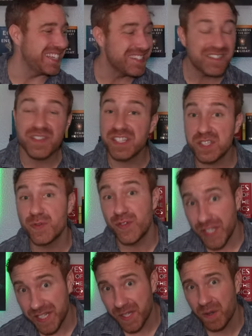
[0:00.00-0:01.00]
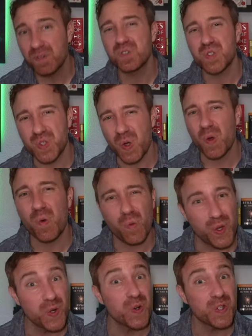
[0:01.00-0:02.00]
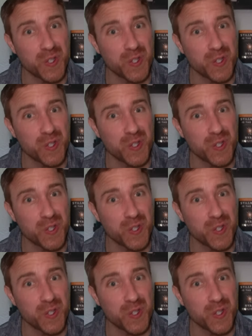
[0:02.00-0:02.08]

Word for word: end of this video, so will